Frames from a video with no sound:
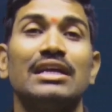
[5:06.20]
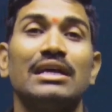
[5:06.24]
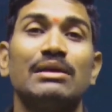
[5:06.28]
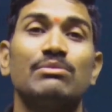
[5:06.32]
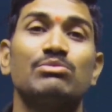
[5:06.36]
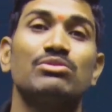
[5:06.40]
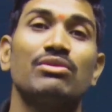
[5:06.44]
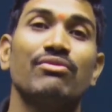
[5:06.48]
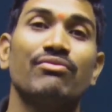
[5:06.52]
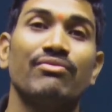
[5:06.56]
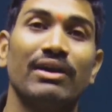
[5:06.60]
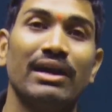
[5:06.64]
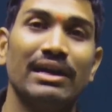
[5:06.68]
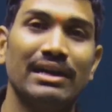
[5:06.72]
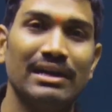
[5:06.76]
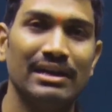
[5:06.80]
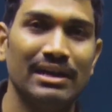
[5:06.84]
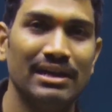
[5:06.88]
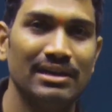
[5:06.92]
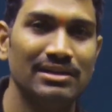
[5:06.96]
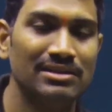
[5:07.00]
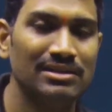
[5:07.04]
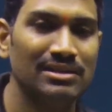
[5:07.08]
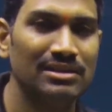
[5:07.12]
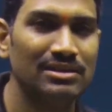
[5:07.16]
types of fatty
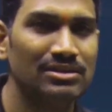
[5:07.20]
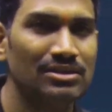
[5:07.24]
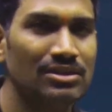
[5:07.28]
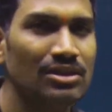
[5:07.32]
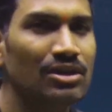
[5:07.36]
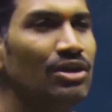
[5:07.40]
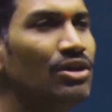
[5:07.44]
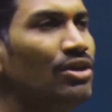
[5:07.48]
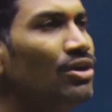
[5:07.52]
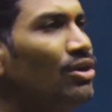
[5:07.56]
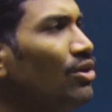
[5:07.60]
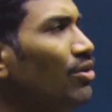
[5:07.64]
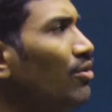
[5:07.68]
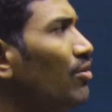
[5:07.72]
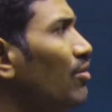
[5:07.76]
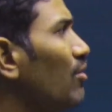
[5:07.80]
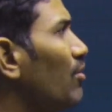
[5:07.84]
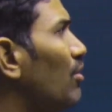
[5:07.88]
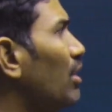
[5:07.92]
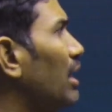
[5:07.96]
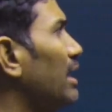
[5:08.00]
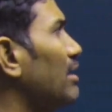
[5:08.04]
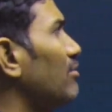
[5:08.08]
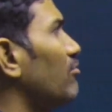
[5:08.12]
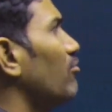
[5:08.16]
acids
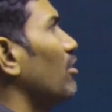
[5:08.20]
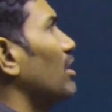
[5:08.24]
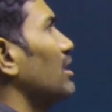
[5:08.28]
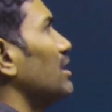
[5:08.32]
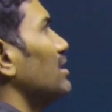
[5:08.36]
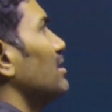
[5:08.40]
and what